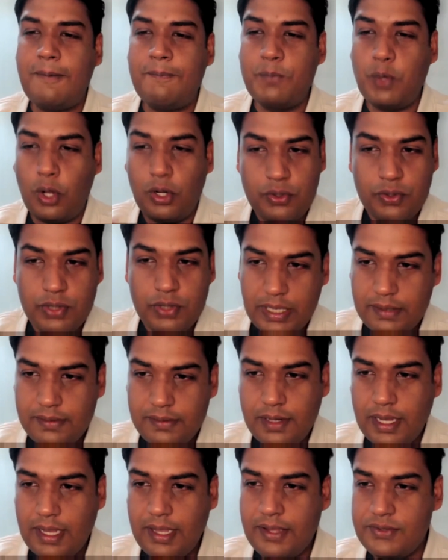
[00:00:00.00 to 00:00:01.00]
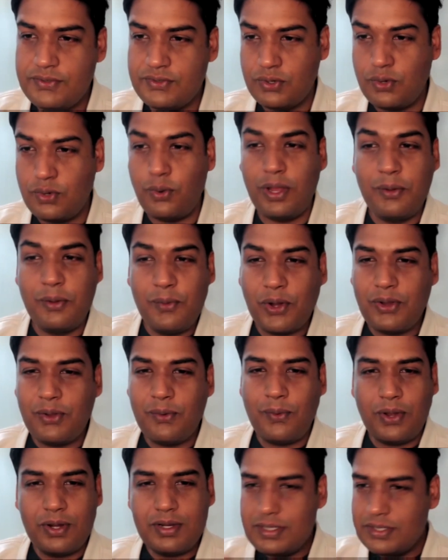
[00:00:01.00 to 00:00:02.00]
All you need is knowing what you
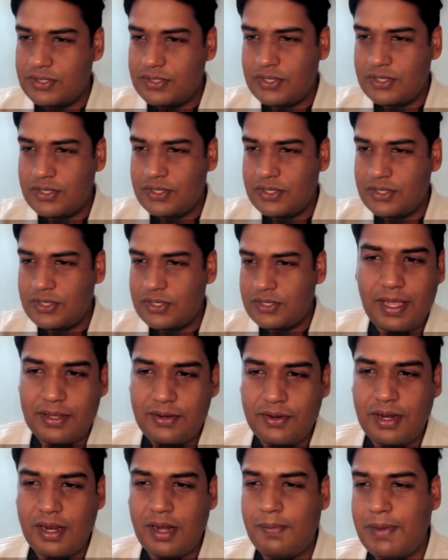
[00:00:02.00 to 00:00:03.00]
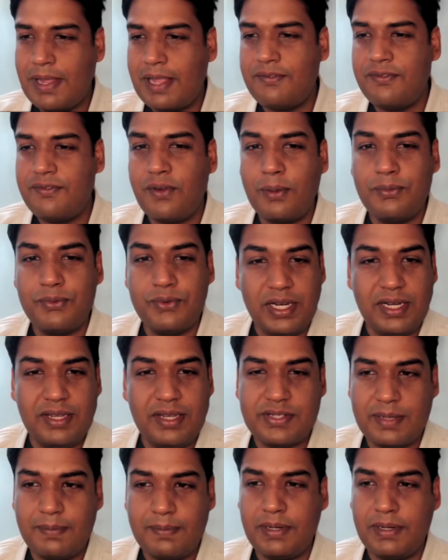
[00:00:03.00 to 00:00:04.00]
want and just put it together on our platform really
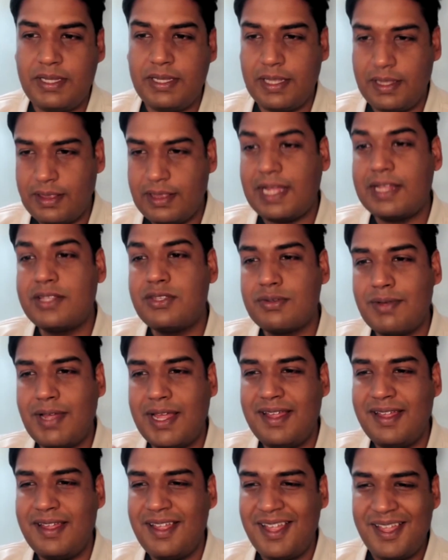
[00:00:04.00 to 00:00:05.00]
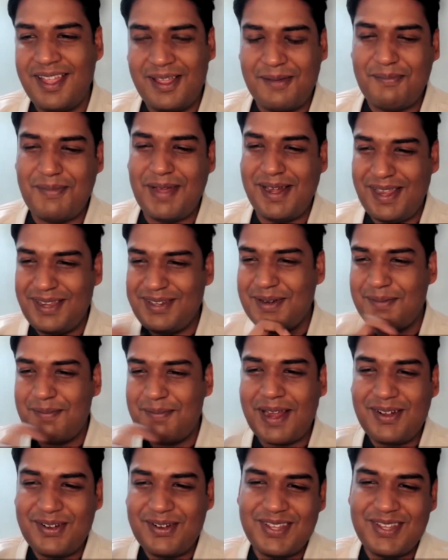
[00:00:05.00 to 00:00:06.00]
simply. That's why my LinkedIn
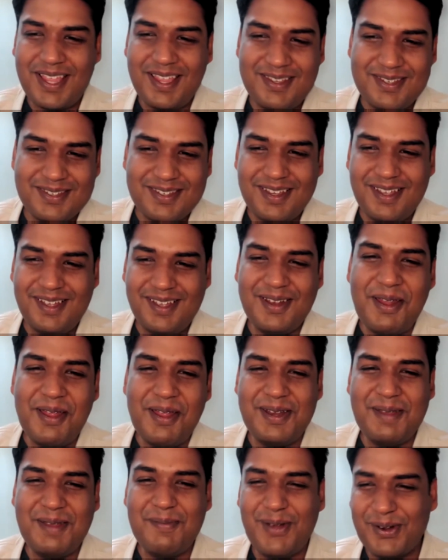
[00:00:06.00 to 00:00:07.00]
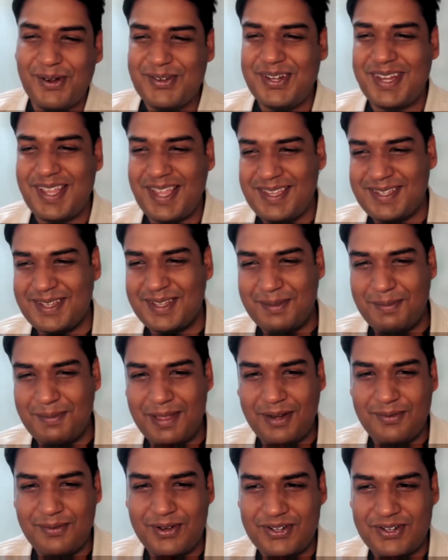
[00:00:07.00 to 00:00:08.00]
banner says democratizing the
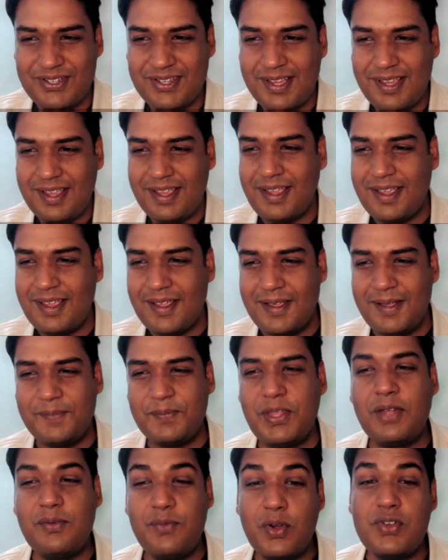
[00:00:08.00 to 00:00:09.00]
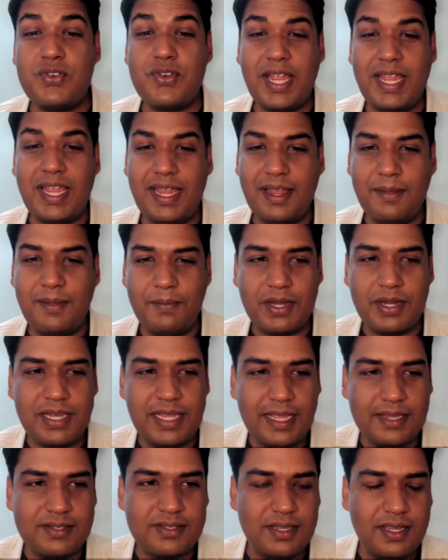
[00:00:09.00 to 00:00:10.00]
metaverse. That we're trying. But
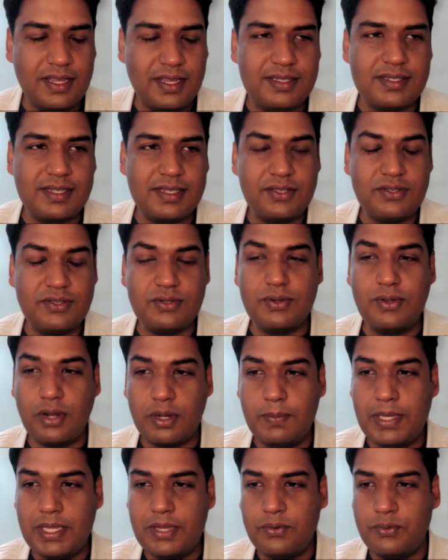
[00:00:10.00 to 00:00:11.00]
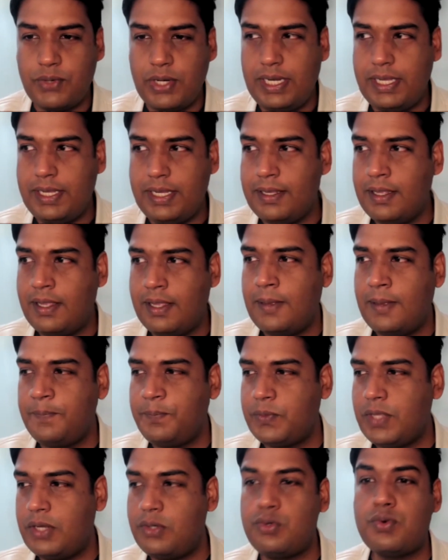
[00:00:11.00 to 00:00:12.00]
yes, it's going to be a really
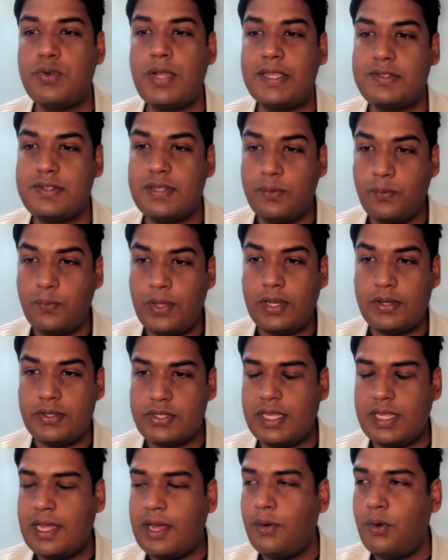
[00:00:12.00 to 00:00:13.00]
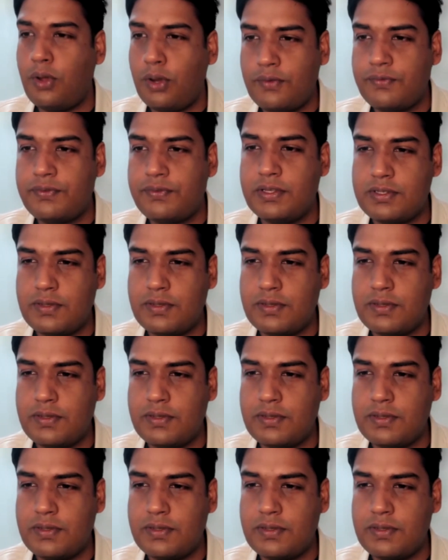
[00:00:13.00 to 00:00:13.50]
interesting way to see how all of this